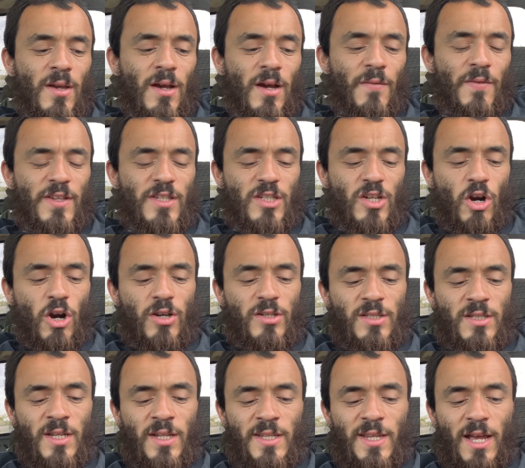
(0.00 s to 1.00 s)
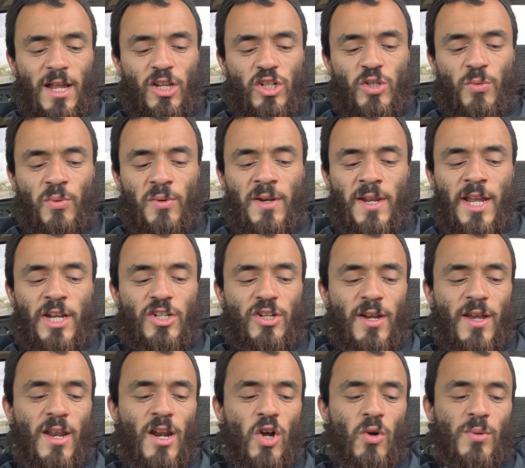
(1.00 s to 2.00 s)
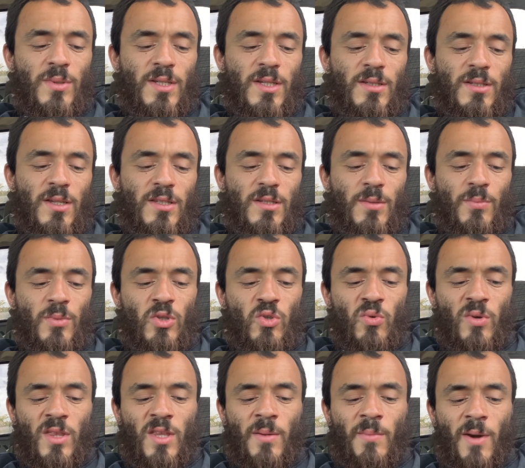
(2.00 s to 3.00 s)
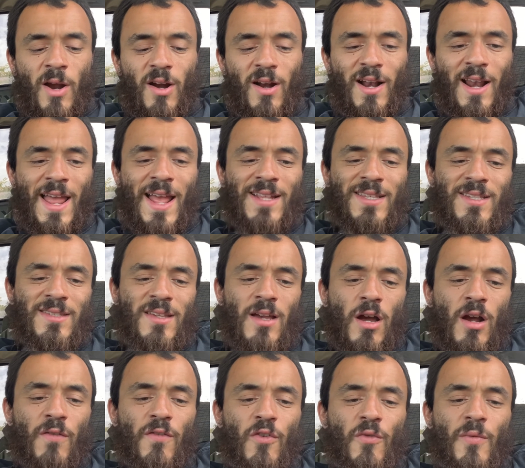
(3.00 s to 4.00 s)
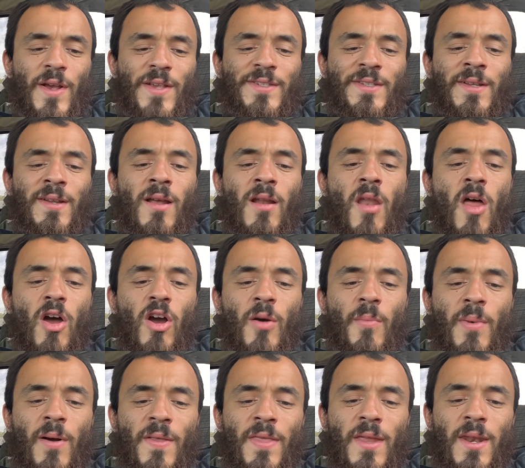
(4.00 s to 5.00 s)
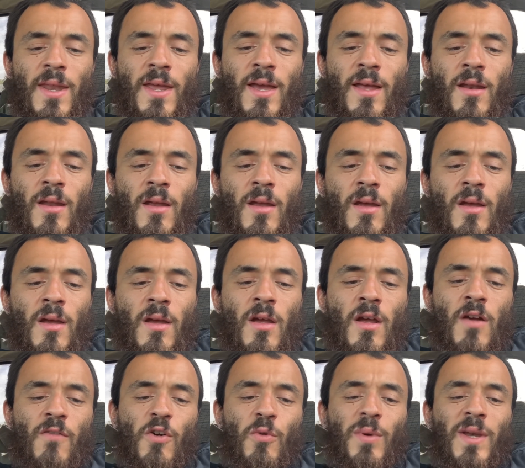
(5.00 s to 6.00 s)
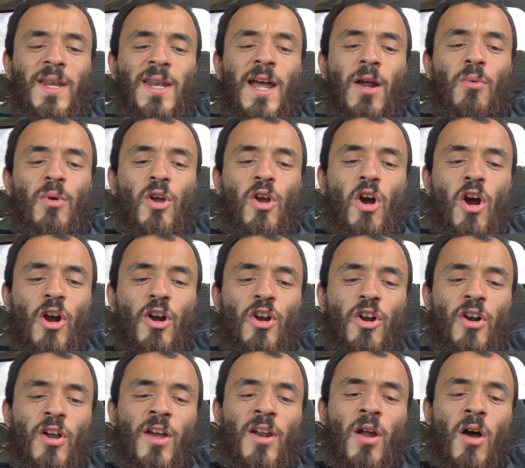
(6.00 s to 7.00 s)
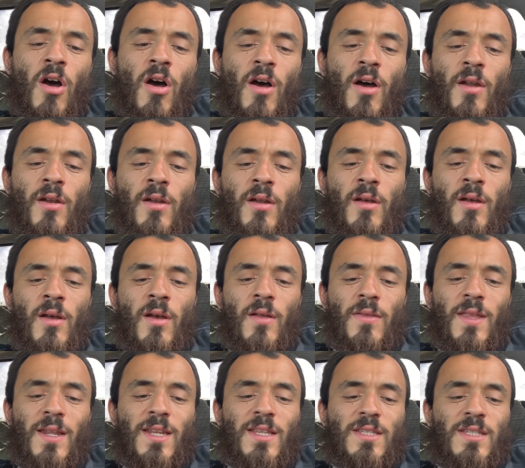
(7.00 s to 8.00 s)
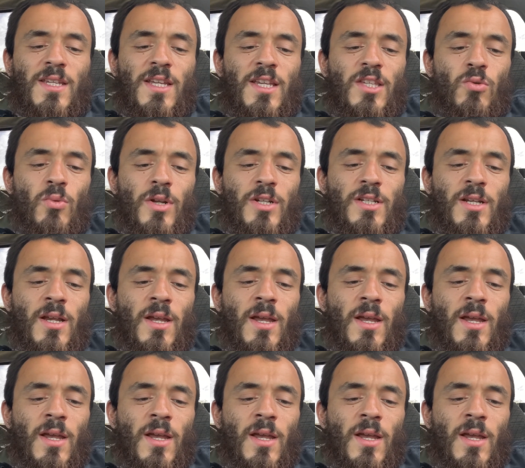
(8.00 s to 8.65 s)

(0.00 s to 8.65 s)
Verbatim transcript: of a scarcely intelligible nature had always existed between them. Our glances, however, rested not long upon the dead, for we could not regard her unawed. The disease which